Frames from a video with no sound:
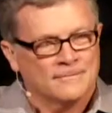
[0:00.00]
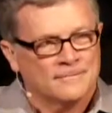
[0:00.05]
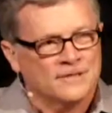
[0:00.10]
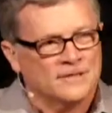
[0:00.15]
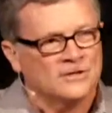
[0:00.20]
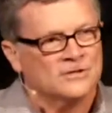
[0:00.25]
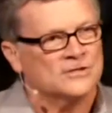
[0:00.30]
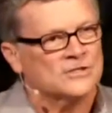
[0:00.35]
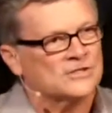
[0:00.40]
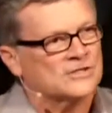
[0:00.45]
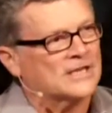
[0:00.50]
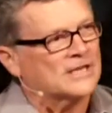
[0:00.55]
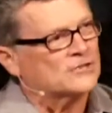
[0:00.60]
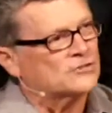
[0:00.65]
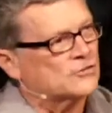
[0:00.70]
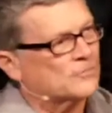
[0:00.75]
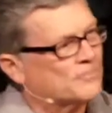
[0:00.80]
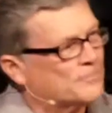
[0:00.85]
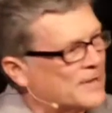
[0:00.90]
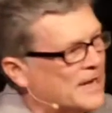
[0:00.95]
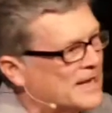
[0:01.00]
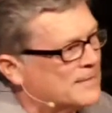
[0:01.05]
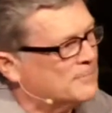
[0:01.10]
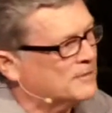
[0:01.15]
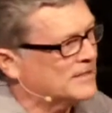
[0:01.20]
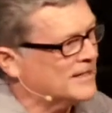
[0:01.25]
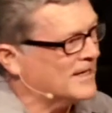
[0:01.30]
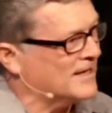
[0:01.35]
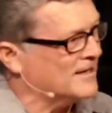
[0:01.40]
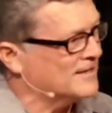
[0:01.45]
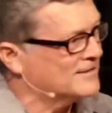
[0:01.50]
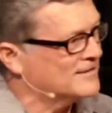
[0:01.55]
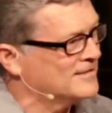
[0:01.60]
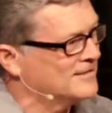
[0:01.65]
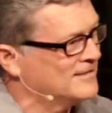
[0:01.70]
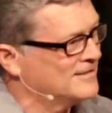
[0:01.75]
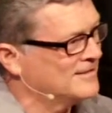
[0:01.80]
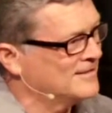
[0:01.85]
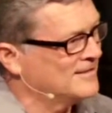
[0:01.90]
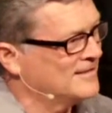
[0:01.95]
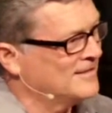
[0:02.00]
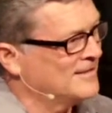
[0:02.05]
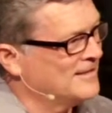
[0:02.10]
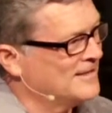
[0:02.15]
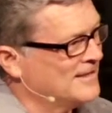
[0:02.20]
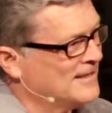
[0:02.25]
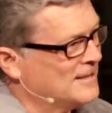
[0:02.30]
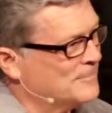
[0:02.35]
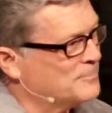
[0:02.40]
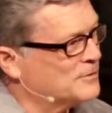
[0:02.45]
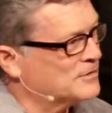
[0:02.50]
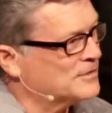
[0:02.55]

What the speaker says: But you just get your Bible out and